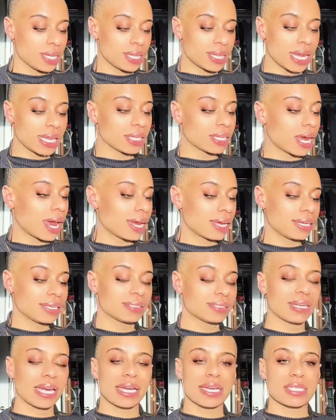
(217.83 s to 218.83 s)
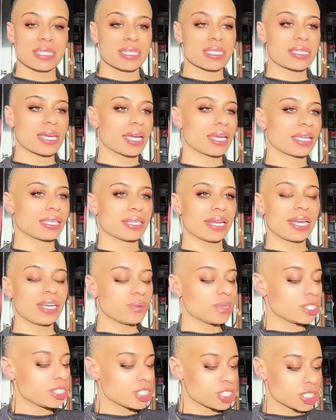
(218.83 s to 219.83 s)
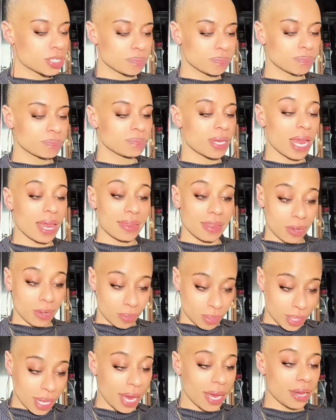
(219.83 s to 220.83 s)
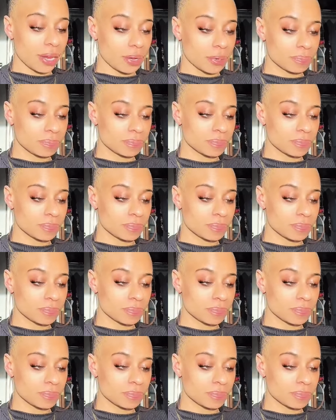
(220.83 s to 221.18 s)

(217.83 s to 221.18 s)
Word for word: They lie like it's a second language. They're a liar.